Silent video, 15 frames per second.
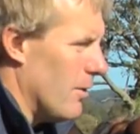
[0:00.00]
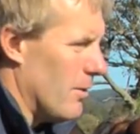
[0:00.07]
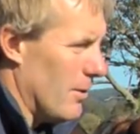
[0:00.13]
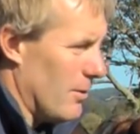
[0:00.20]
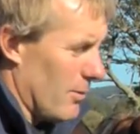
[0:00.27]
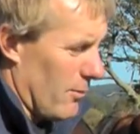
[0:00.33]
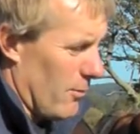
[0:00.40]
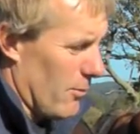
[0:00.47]

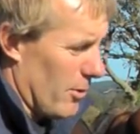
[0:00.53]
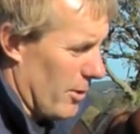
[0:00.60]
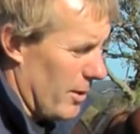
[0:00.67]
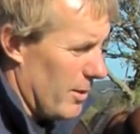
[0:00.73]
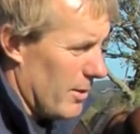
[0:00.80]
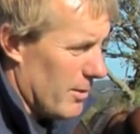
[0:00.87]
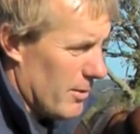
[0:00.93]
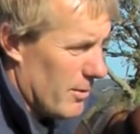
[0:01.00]
these are
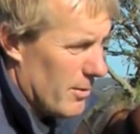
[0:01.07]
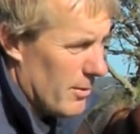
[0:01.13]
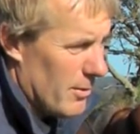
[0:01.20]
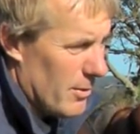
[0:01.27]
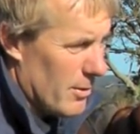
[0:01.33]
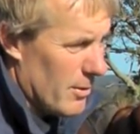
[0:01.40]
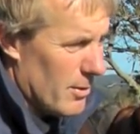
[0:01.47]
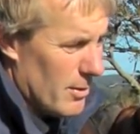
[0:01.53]
three
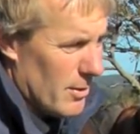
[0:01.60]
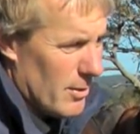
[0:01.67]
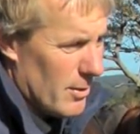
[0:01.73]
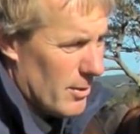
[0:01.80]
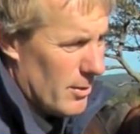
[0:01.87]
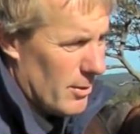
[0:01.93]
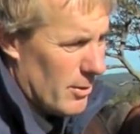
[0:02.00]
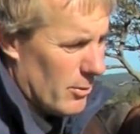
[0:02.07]

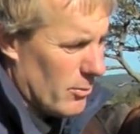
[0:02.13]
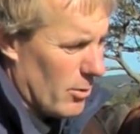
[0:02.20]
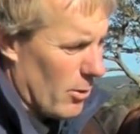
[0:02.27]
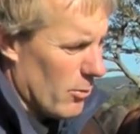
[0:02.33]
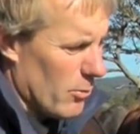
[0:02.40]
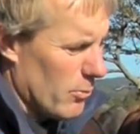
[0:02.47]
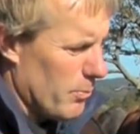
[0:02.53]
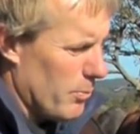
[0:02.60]
you know
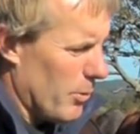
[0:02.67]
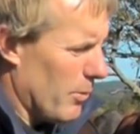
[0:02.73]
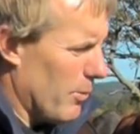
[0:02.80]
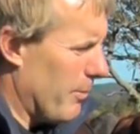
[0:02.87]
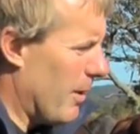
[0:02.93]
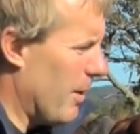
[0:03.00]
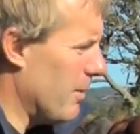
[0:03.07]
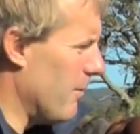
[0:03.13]
Donald put
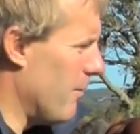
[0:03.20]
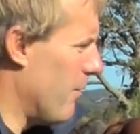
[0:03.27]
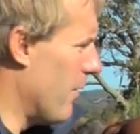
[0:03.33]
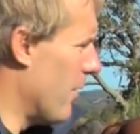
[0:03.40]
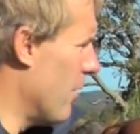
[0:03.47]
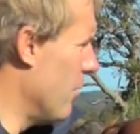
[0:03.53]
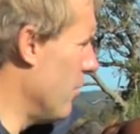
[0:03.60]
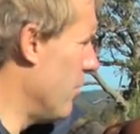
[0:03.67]
the mares in
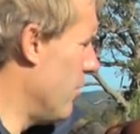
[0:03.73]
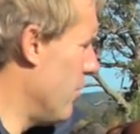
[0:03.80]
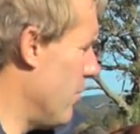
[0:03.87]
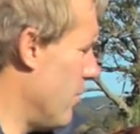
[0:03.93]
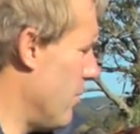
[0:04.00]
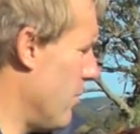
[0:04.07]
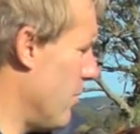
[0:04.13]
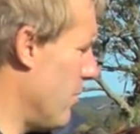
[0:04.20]
foals
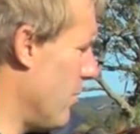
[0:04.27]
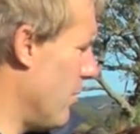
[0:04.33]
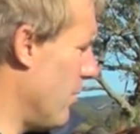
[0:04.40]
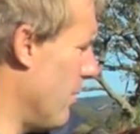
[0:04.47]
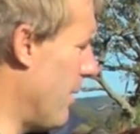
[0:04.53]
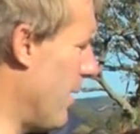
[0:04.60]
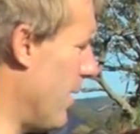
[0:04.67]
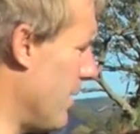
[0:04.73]

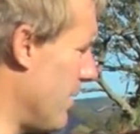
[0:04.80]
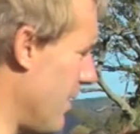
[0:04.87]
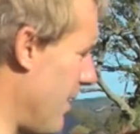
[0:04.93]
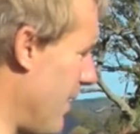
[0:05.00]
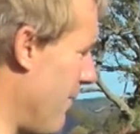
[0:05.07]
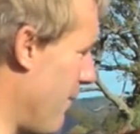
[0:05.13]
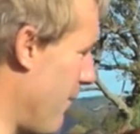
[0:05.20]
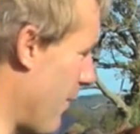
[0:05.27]
the mares
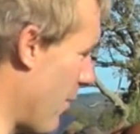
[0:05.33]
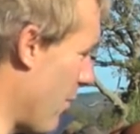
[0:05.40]
in